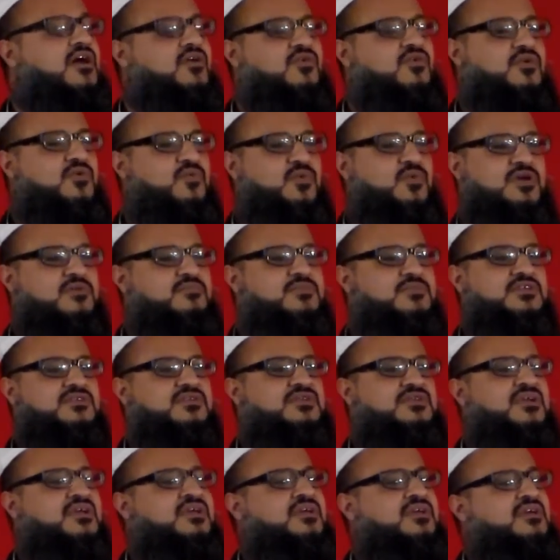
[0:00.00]
Oh
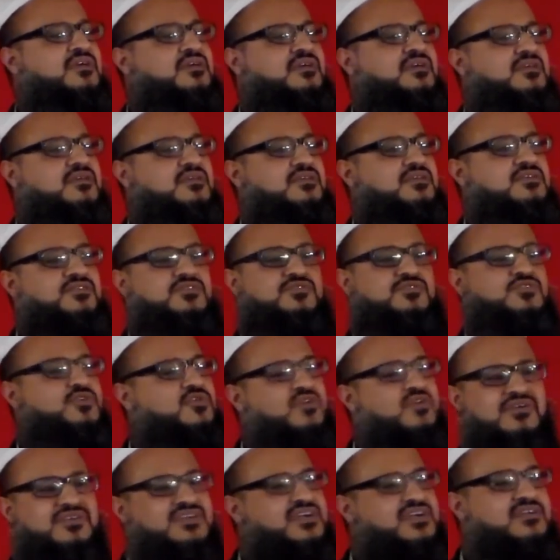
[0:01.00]
Uwaymir, you're
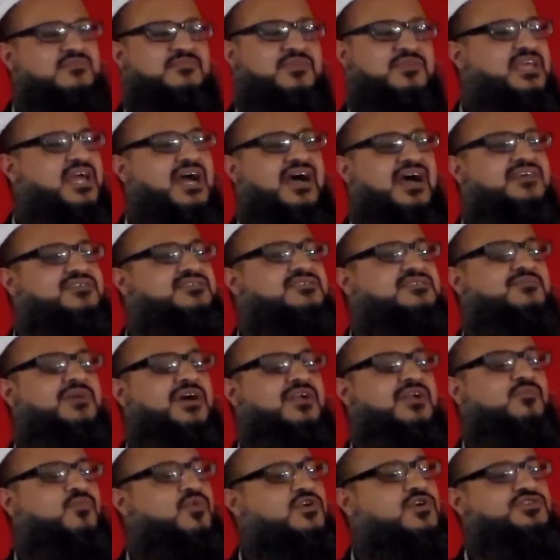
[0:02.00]
not going to be asked
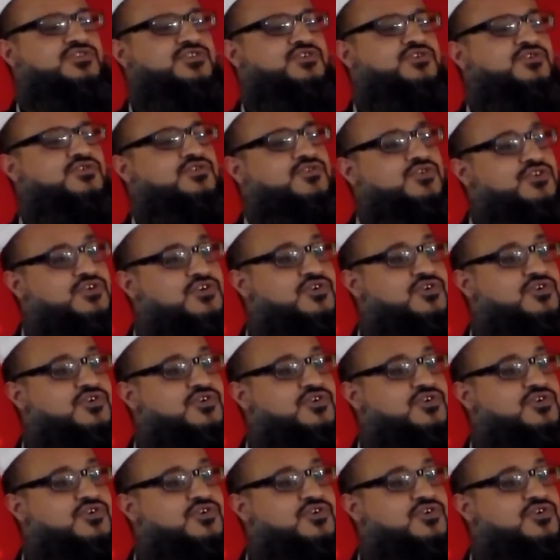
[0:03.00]
about what you